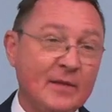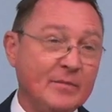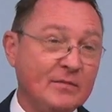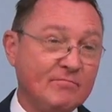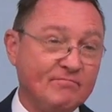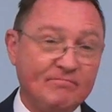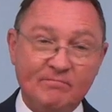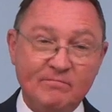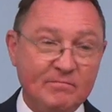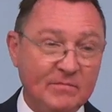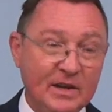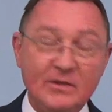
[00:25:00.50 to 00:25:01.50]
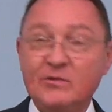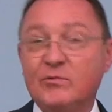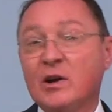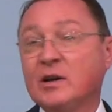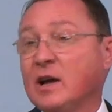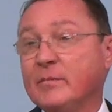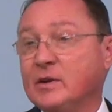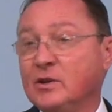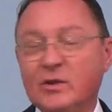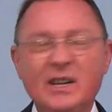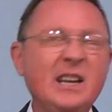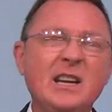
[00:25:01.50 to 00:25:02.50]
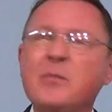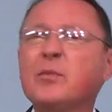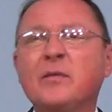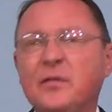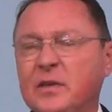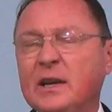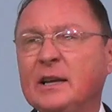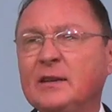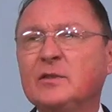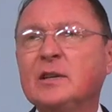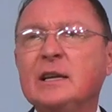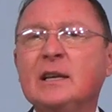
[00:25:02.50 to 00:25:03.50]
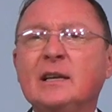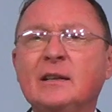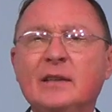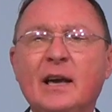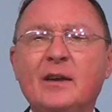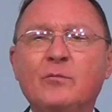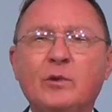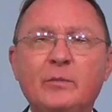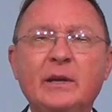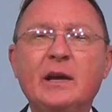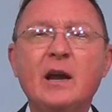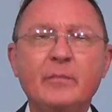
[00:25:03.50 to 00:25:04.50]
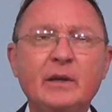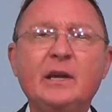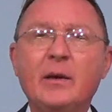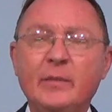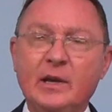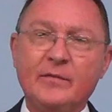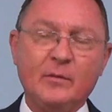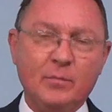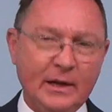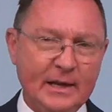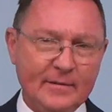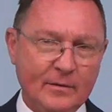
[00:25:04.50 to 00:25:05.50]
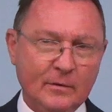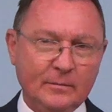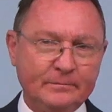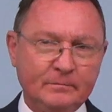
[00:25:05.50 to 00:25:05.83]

I've been getting drunk, I've been doing any number of things that would be unbecoming of a believer.